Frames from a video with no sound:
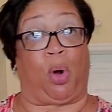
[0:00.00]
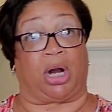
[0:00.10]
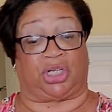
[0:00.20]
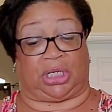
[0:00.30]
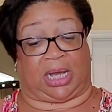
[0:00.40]

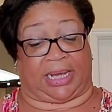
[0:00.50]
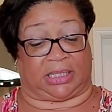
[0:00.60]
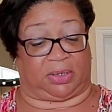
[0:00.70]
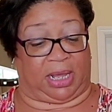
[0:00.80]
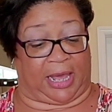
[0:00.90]
washed,
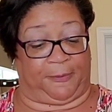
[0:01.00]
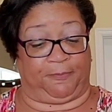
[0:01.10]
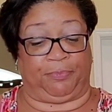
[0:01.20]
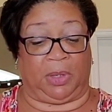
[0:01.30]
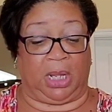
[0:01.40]
guys,
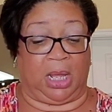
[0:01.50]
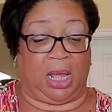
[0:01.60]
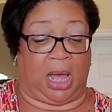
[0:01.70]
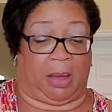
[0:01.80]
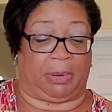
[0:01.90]
okay?
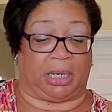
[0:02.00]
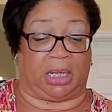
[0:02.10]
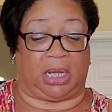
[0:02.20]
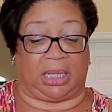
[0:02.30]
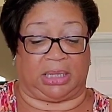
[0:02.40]
I'm going to
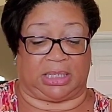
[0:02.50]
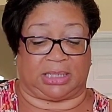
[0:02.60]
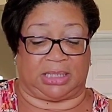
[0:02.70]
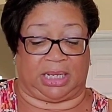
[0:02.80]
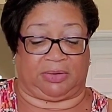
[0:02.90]
cut
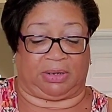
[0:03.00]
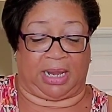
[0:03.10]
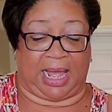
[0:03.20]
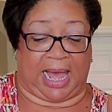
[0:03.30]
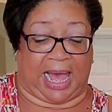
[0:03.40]
this
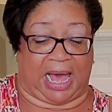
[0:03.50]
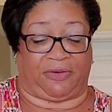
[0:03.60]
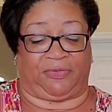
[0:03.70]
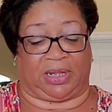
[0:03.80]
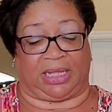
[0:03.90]
in
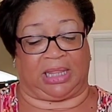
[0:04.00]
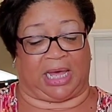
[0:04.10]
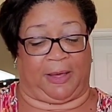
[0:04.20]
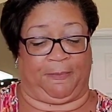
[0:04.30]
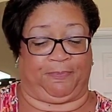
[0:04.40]
half like
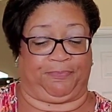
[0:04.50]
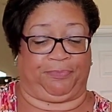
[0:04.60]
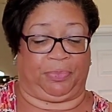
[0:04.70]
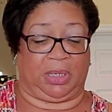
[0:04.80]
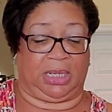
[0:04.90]
that.
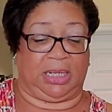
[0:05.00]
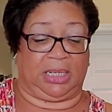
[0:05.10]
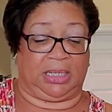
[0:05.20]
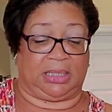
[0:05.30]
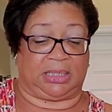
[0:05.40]

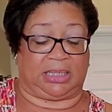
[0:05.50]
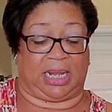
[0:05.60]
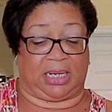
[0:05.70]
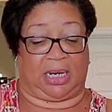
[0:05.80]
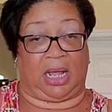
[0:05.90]

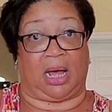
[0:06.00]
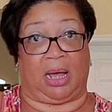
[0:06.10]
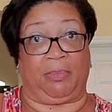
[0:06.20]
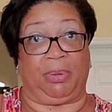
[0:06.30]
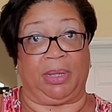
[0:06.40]
Stand it
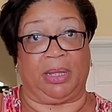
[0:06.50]
up.